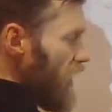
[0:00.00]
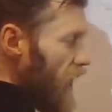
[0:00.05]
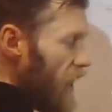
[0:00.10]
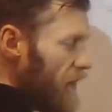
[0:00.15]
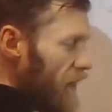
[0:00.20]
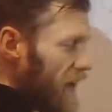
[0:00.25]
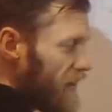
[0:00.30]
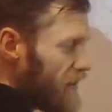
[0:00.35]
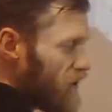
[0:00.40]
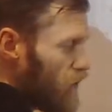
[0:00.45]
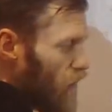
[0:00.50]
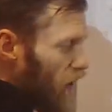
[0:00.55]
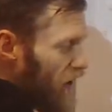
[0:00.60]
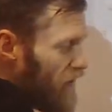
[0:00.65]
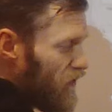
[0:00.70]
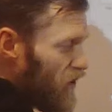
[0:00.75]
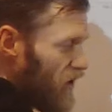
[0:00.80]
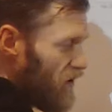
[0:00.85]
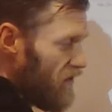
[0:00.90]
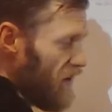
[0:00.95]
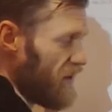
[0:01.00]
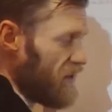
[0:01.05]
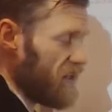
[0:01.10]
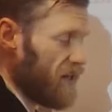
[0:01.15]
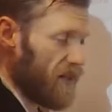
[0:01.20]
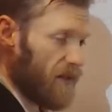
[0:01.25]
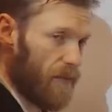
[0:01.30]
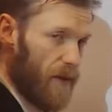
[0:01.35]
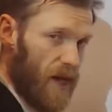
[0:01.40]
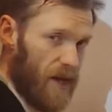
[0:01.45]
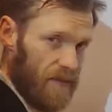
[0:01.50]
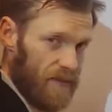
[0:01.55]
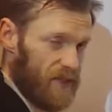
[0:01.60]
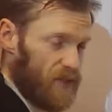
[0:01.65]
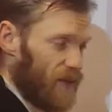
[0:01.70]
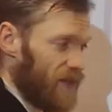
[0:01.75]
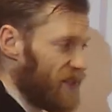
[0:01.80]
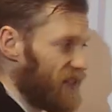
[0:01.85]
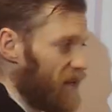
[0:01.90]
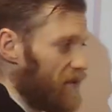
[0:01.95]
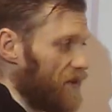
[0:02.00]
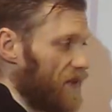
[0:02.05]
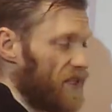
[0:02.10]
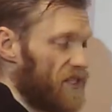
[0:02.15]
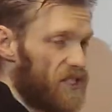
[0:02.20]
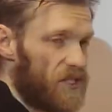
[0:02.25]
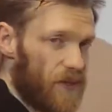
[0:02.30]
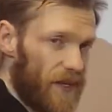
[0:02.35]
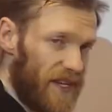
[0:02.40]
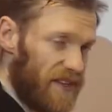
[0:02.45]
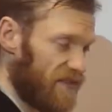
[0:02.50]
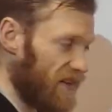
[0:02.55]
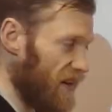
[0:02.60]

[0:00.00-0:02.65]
And that's the way I've got it written at the moment. So I don't need to do any